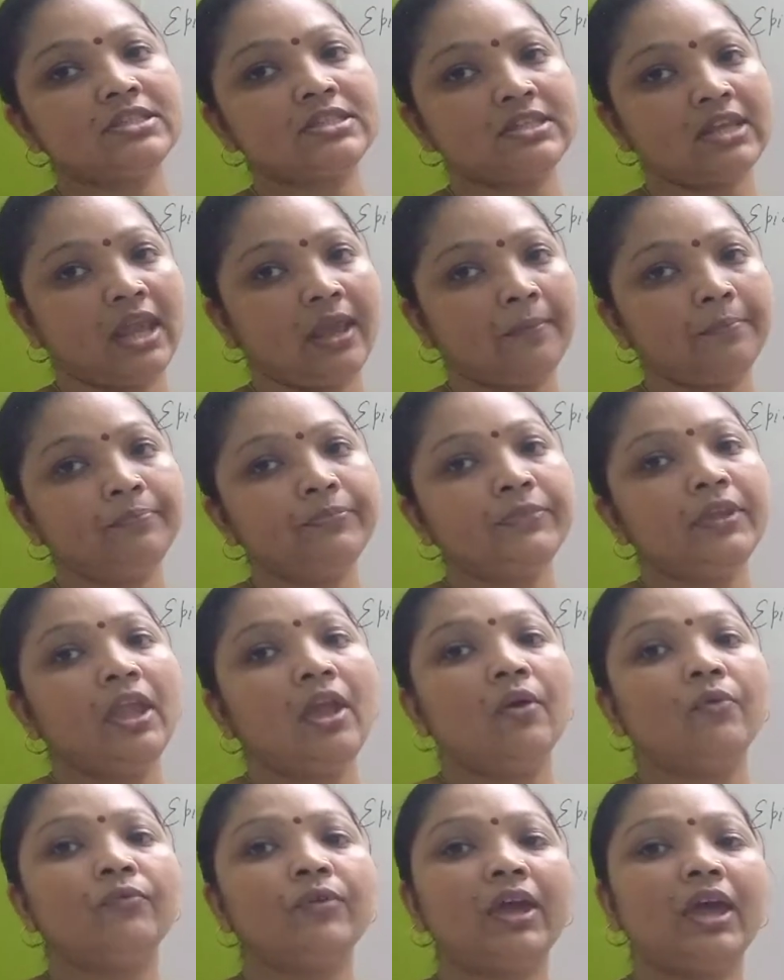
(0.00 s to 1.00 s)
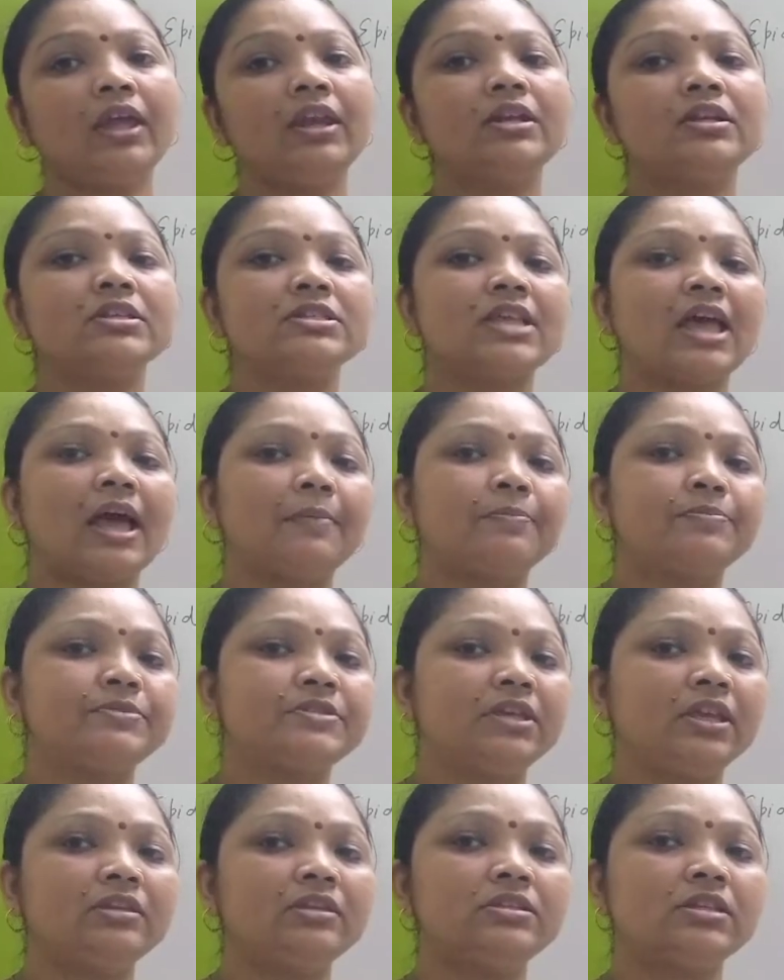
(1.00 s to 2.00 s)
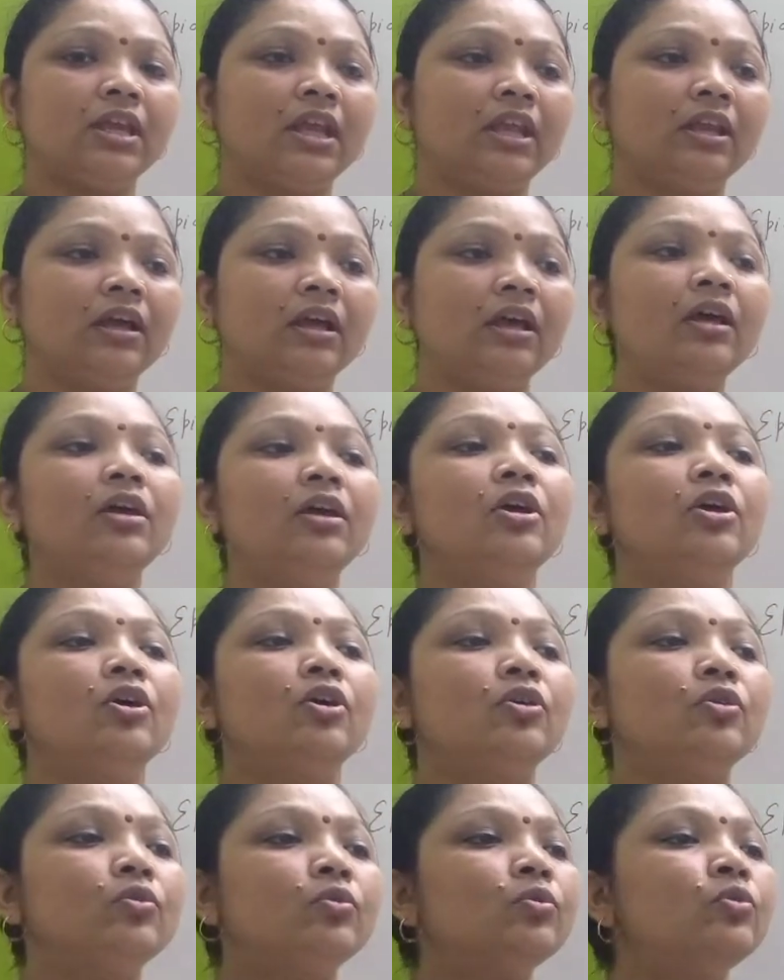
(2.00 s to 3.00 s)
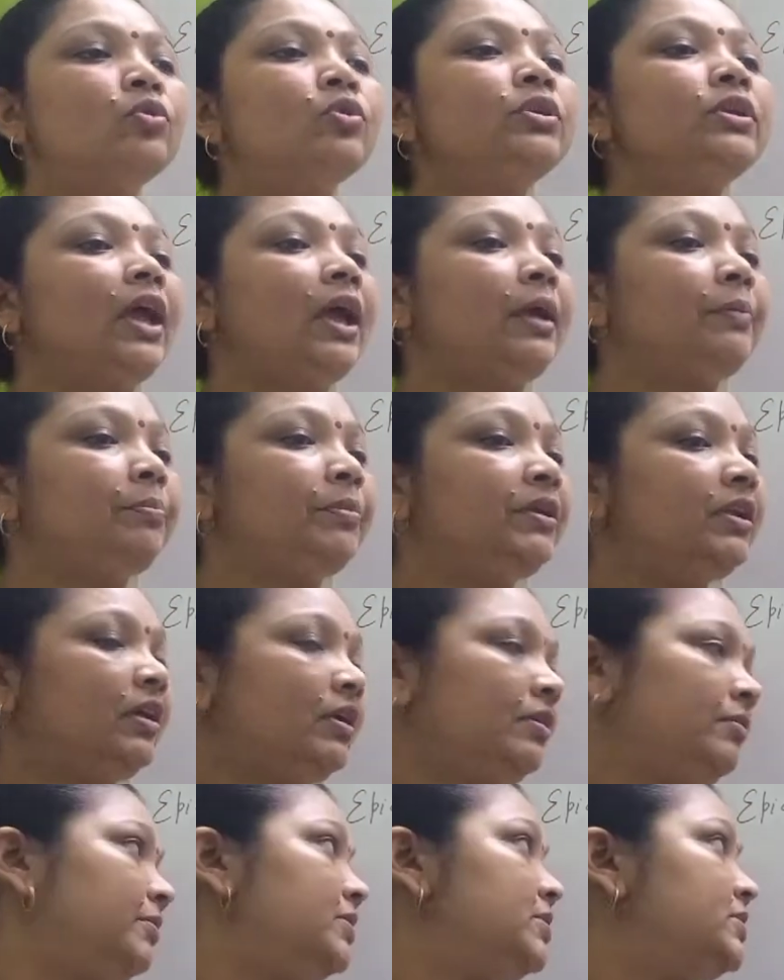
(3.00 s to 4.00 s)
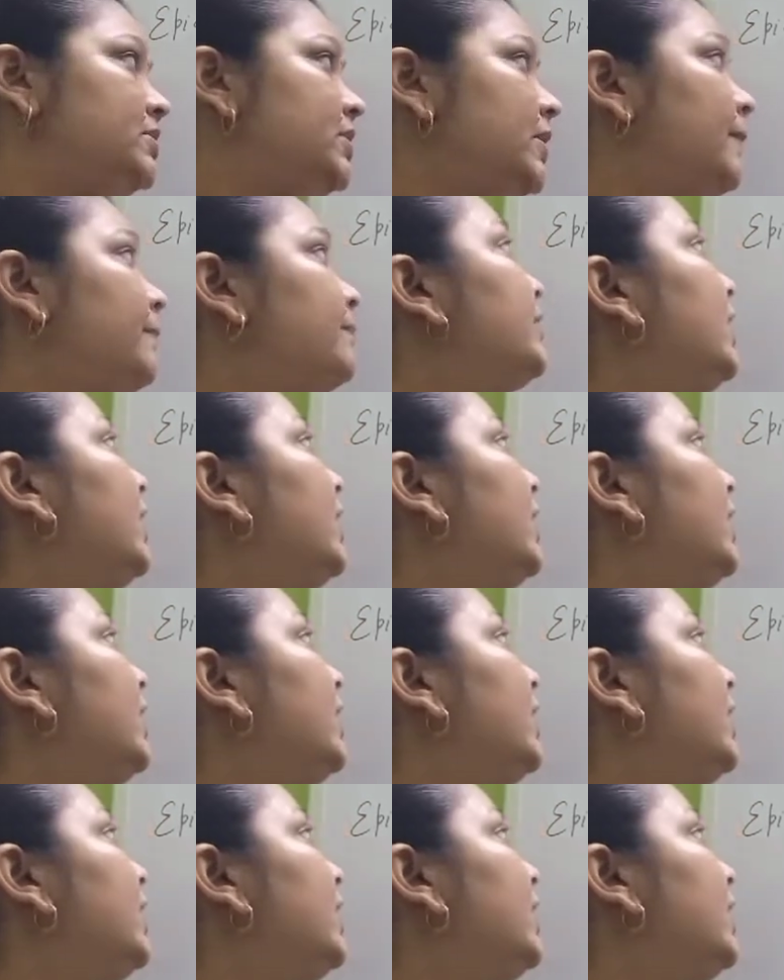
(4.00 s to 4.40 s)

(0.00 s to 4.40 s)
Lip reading: stem, where it is absent in a root epidermis.